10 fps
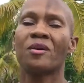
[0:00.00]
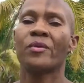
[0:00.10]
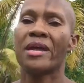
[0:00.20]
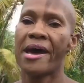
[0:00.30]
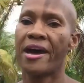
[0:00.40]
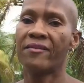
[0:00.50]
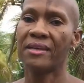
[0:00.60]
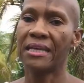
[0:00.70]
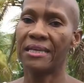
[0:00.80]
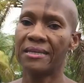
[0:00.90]
we have
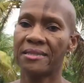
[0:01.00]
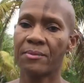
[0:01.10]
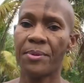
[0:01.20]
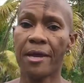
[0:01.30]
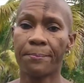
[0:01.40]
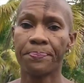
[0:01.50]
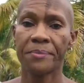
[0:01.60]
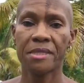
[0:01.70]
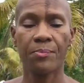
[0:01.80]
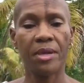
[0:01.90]
is CPM.
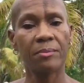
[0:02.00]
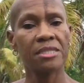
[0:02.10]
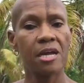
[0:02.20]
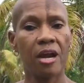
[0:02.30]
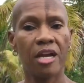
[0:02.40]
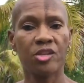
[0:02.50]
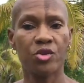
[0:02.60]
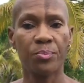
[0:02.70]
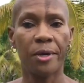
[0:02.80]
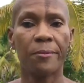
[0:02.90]
CPM is our
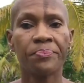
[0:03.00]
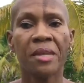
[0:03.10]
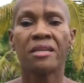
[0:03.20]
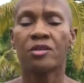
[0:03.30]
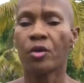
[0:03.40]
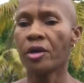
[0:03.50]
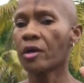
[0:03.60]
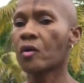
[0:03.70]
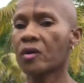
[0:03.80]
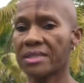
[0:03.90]
electric bill. So here in
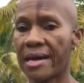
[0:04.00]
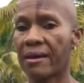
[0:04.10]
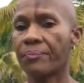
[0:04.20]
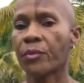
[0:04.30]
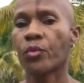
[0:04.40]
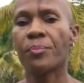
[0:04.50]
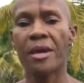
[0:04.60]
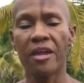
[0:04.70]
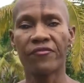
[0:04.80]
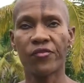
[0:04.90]
Cocotao, we
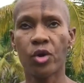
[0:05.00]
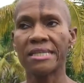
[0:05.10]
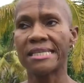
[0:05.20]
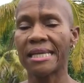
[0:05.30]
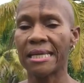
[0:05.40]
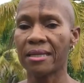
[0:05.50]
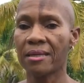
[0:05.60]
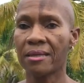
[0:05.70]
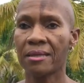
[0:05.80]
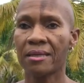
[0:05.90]
pay
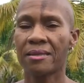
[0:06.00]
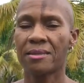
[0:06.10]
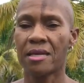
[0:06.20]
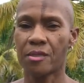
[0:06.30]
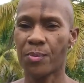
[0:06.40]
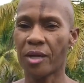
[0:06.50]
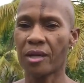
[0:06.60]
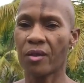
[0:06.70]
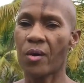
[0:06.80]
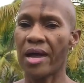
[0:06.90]
14 cents per
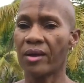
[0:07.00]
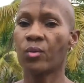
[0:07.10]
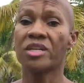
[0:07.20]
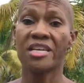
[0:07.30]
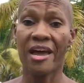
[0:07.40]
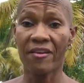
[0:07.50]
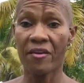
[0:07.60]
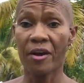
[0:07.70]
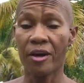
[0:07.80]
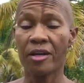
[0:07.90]
kilowatt, which I've
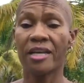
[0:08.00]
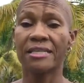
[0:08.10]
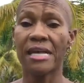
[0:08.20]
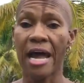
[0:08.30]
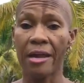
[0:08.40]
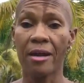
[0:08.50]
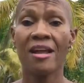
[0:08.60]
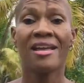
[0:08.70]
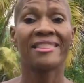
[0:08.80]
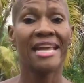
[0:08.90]
heard is higher
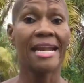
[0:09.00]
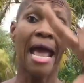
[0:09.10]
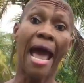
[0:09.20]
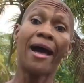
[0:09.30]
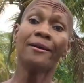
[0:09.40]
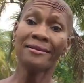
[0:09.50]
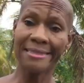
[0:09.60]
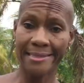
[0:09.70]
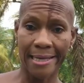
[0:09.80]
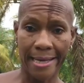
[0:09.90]
than
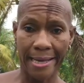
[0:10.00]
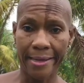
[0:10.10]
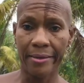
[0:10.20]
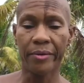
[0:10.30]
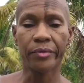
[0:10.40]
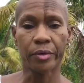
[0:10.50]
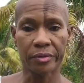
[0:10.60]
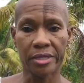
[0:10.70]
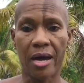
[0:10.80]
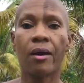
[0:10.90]
outside of
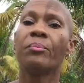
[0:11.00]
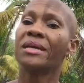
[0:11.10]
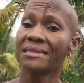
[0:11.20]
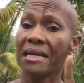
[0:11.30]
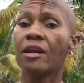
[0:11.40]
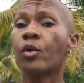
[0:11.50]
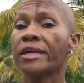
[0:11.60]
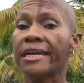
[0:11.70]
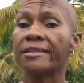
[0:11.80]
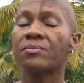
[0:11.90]
Cocotao, because I know
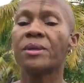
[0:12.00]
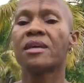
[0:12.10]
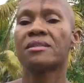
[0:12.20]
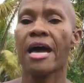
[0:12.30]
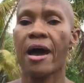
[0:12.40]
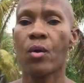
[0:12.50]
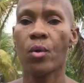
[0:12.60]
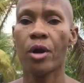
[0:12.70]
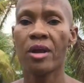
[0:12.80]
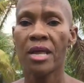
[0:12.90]
it is, because our